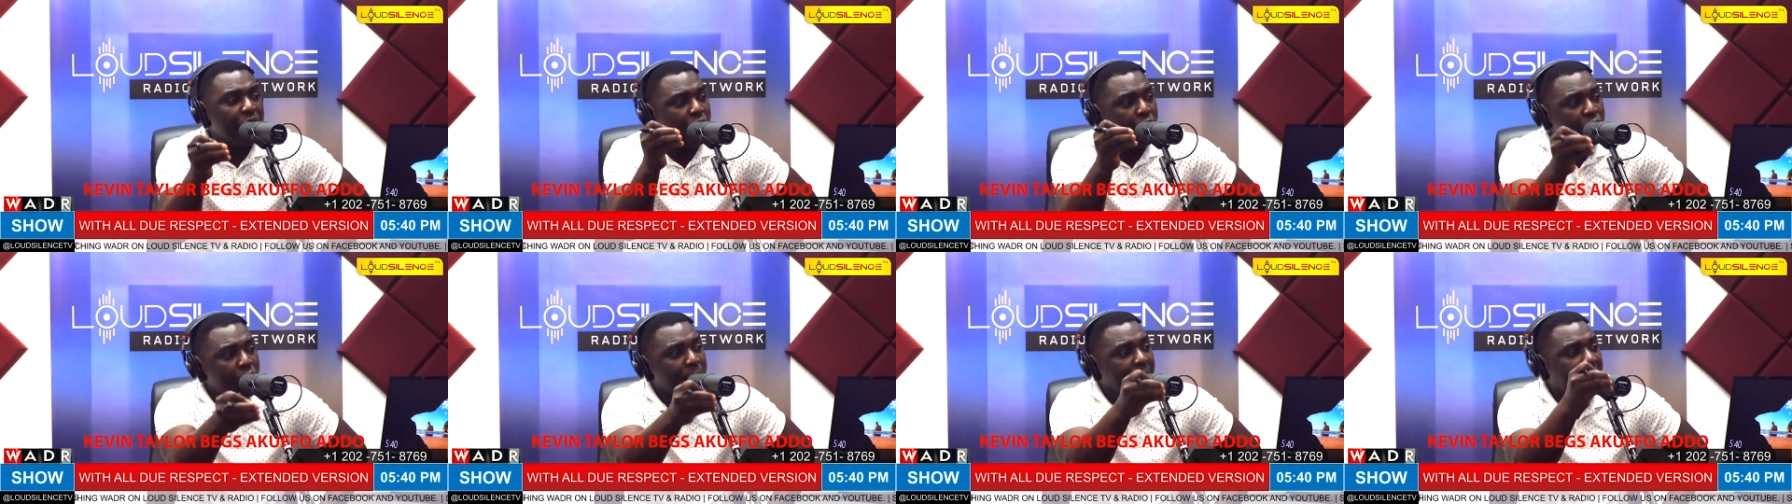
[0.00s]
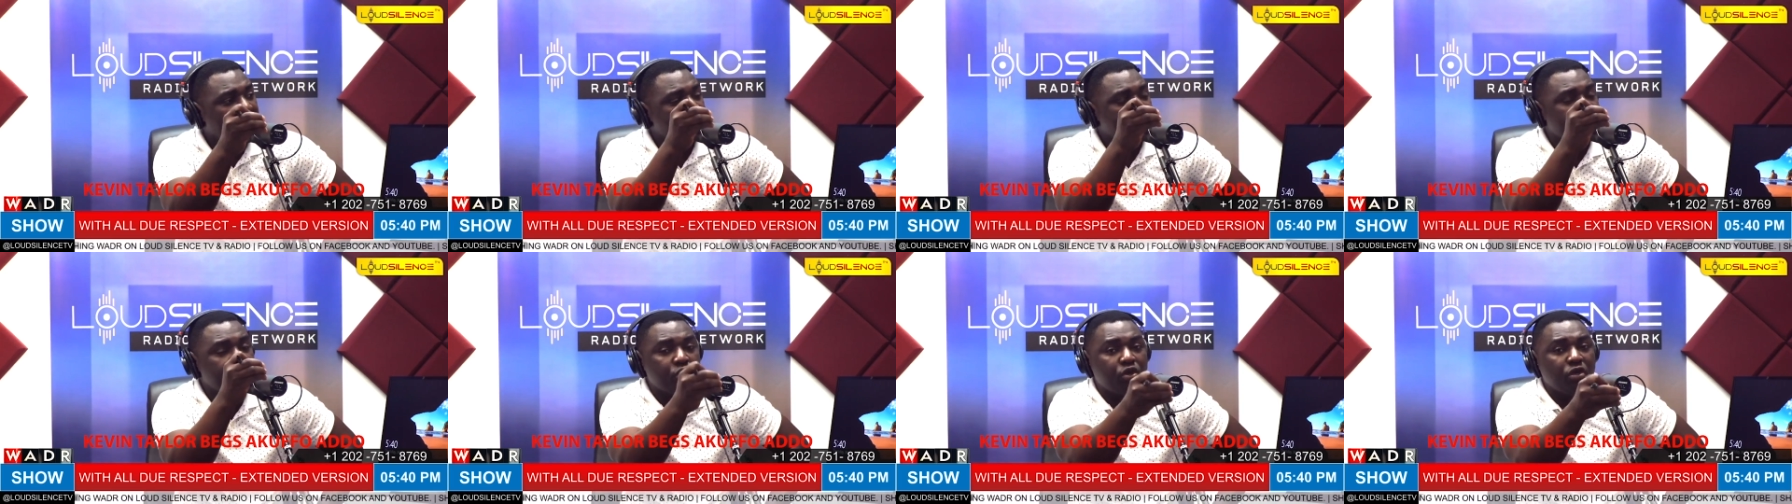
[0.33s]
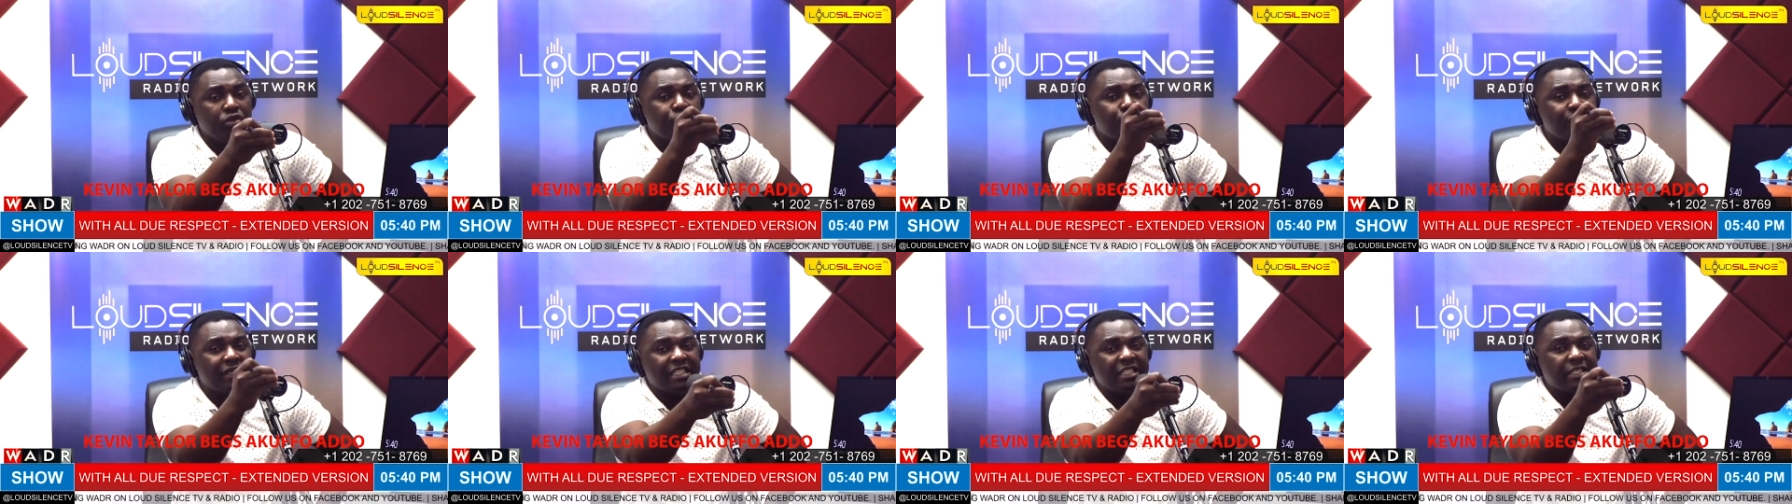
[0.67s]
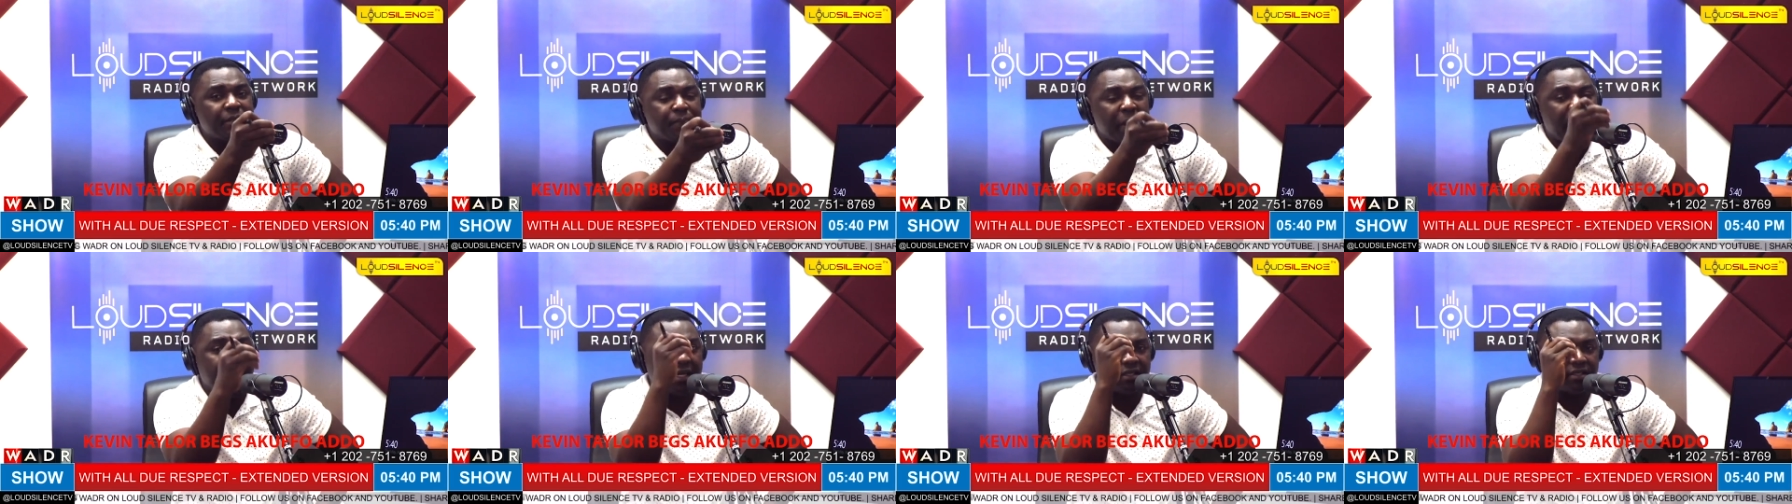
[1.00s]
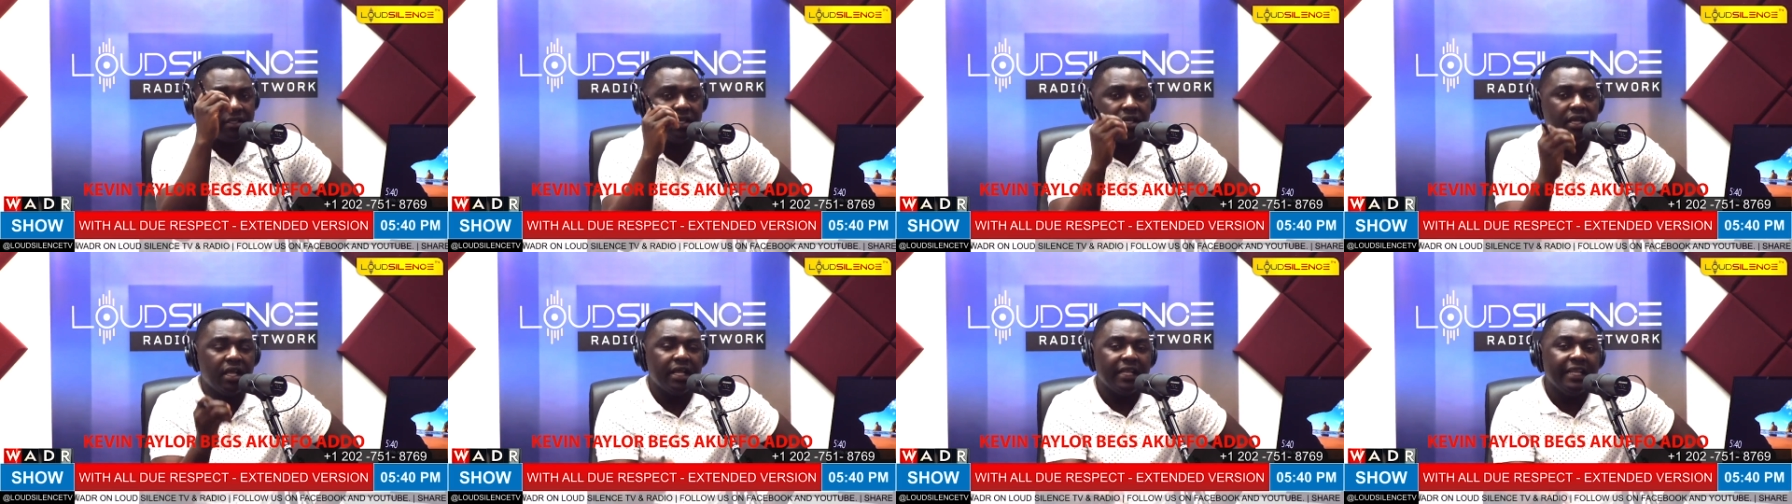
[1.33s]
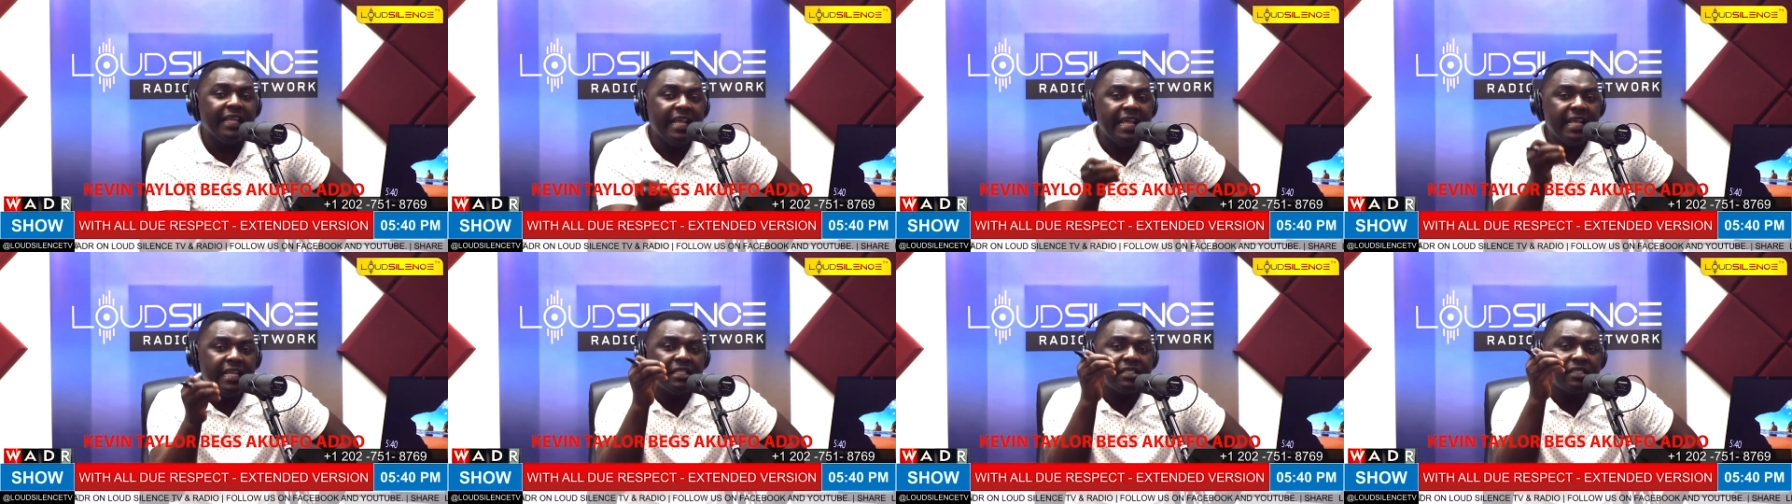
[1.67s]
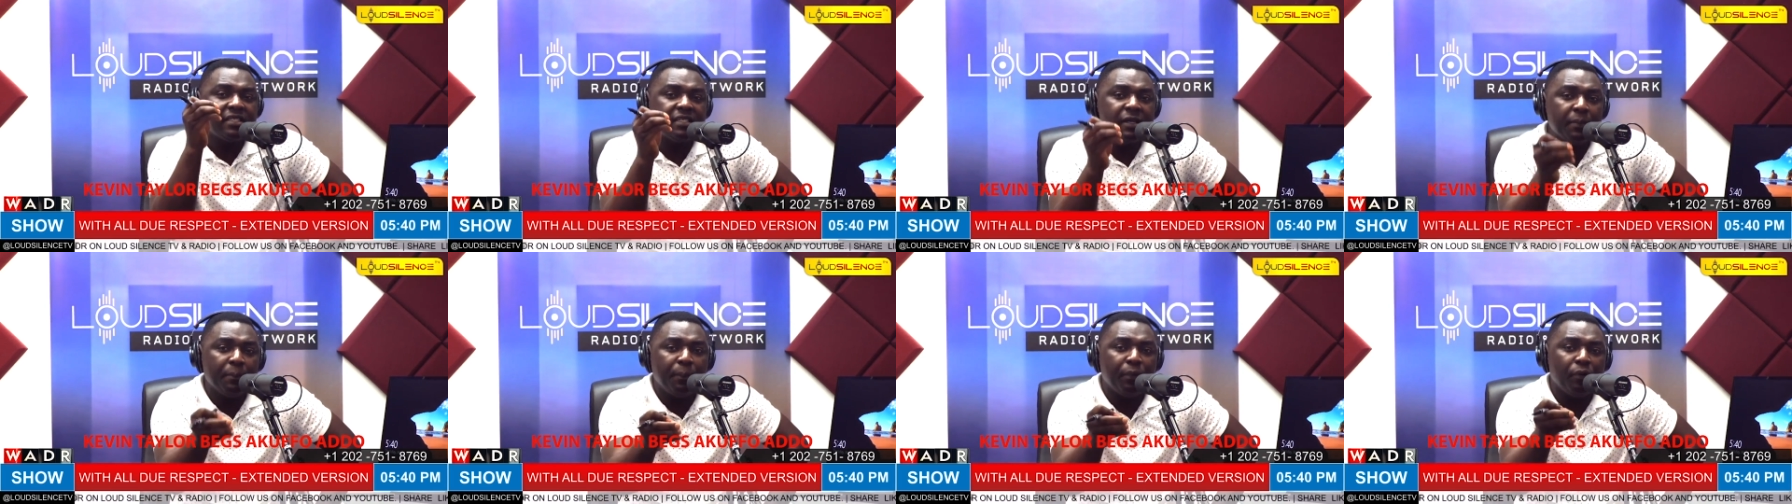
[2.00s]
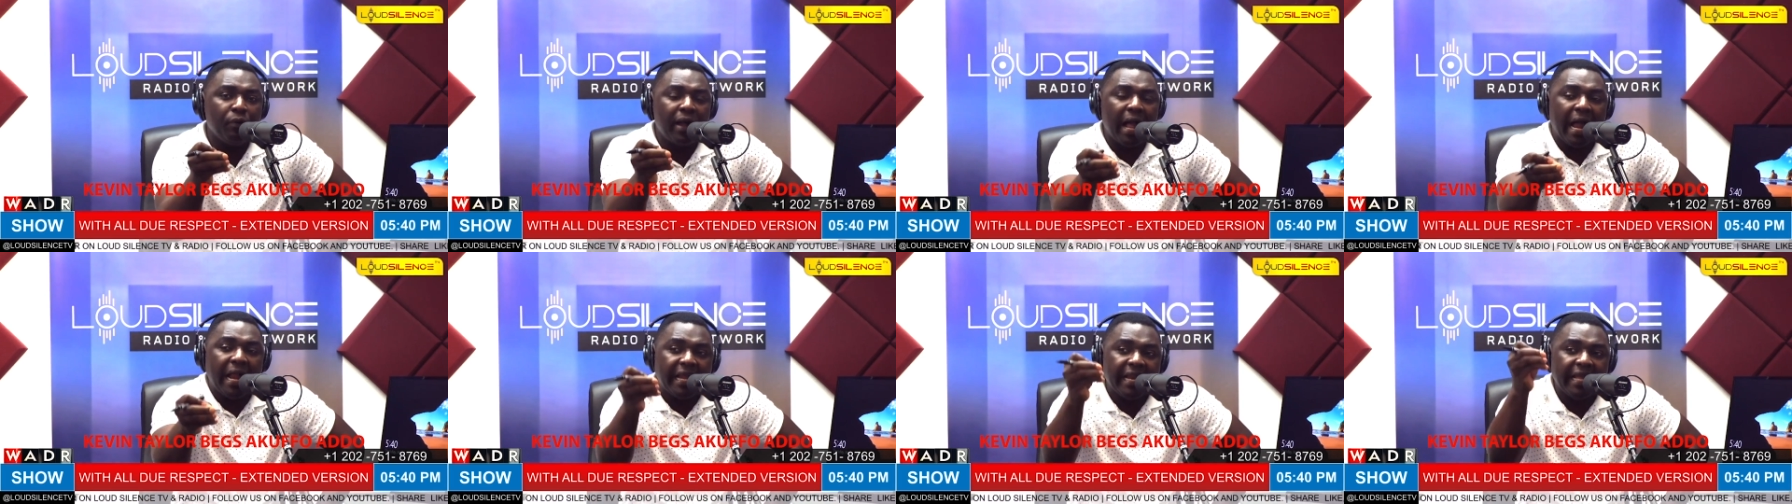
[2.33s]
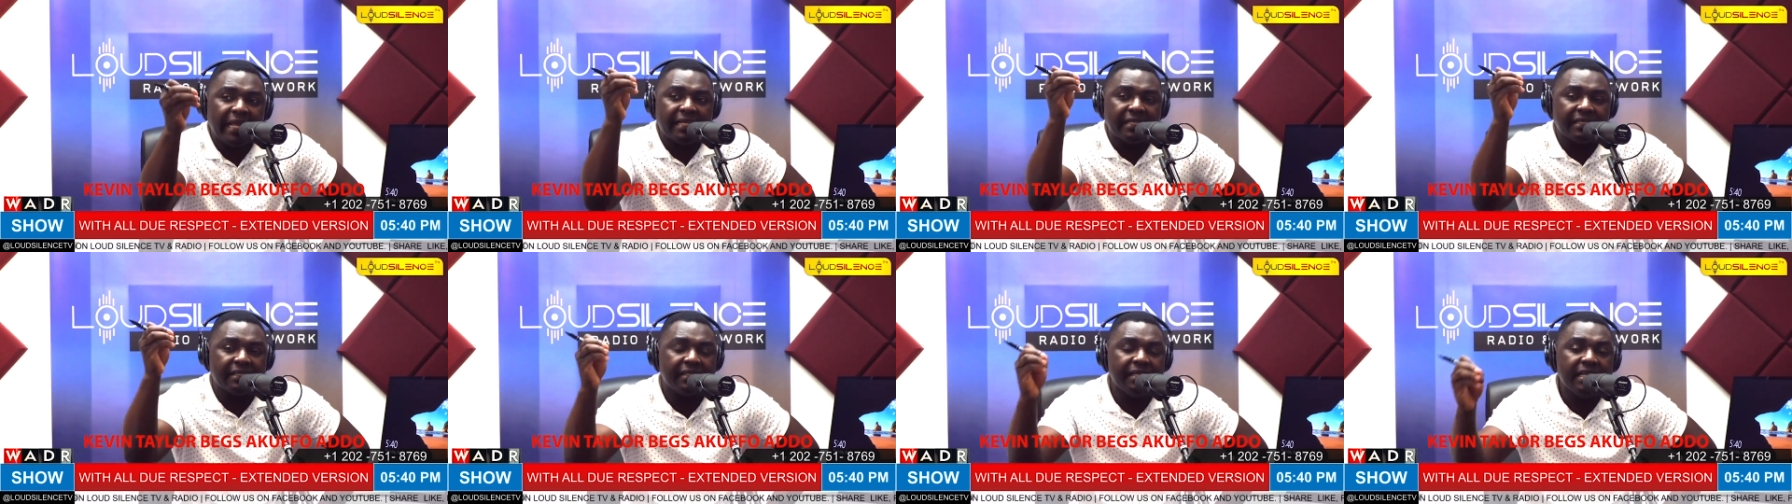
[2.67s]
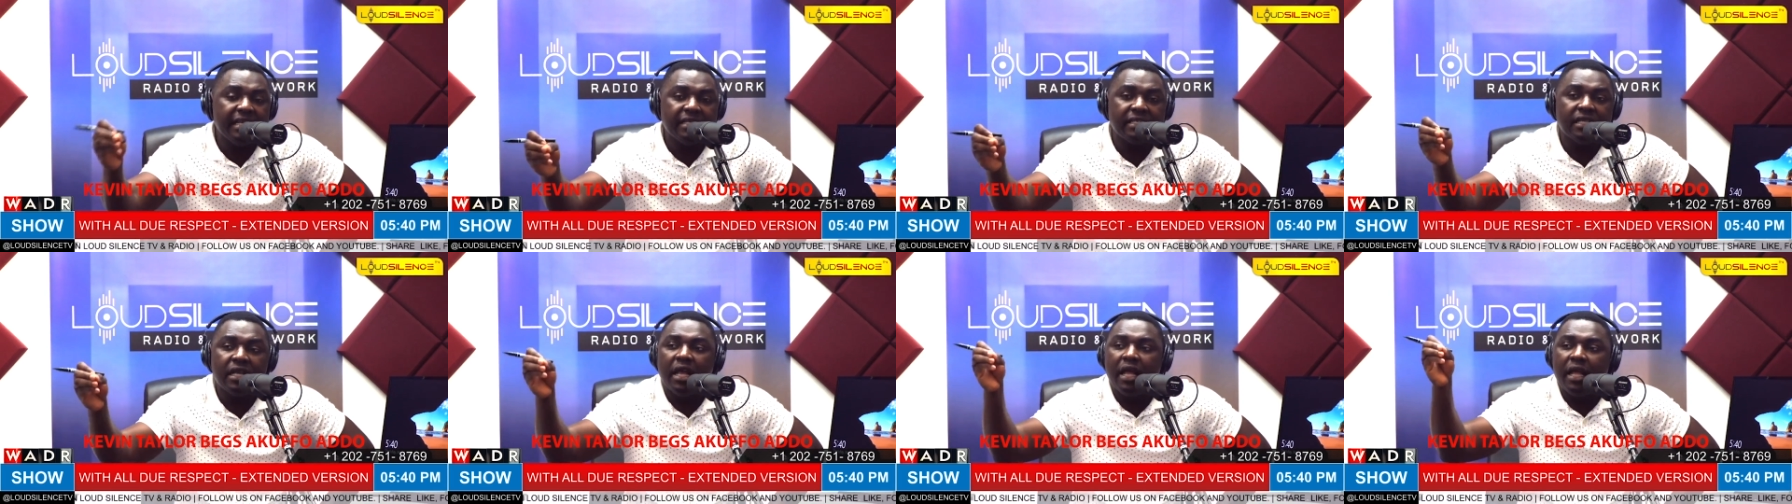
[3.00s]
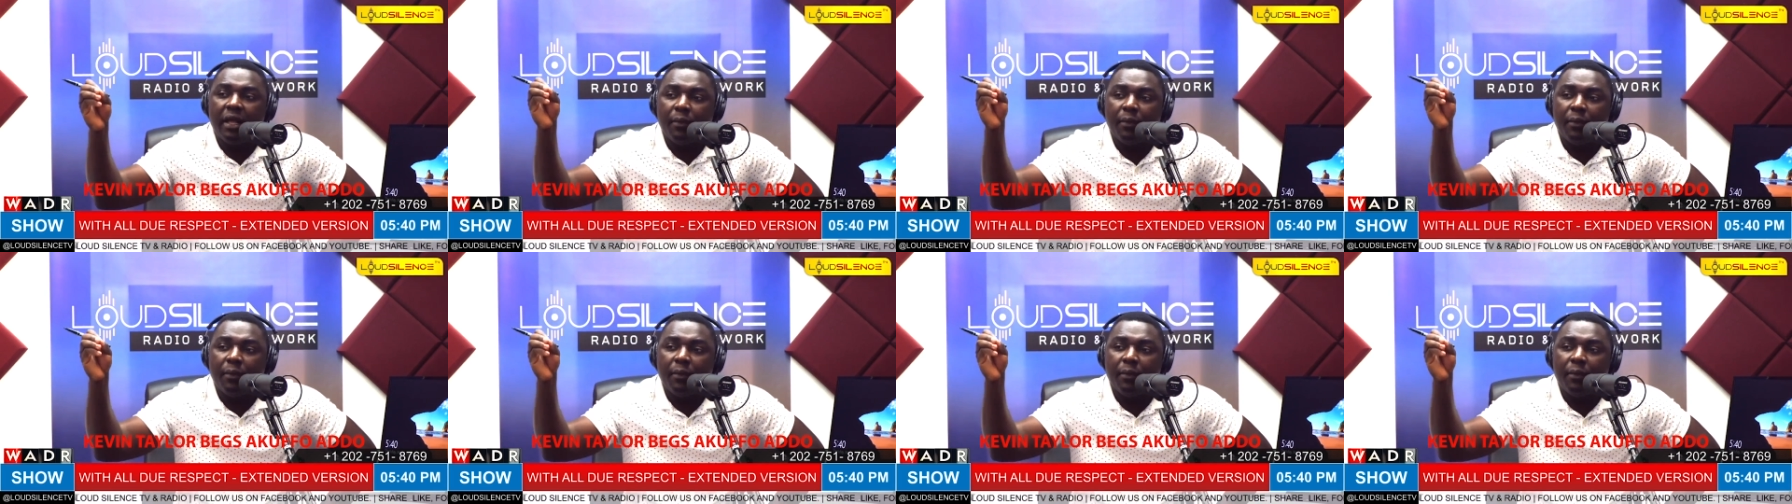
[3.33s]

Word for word: humans you don't respect, these simple Ghanaians, these